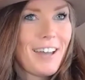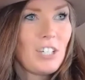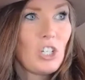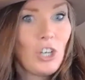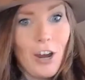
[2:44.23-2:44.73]

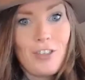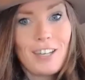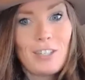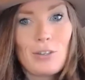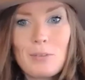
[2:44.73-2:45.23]
share
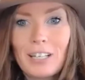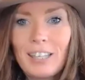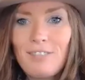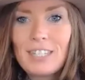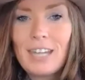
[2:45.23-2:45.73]
this, so I'm going to
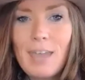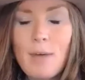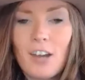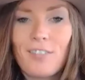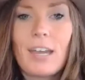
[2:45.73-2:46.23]
leave his name
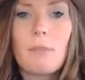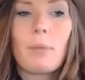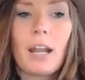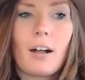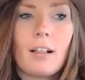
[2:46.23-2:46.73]
out of it,
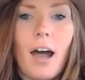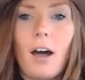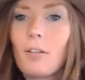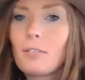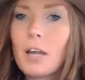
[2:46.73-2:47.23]
but
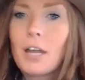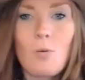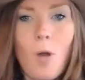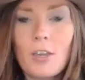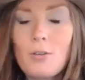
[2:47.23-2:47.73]
I'll kind of
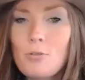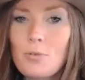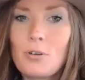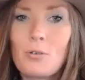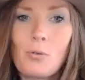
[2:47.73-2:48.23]
walk you
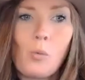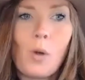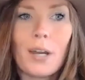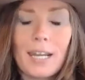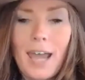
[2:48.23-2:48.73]
through
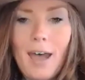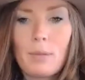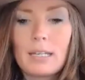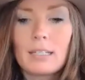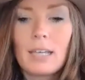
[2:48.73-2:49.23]
what had happened.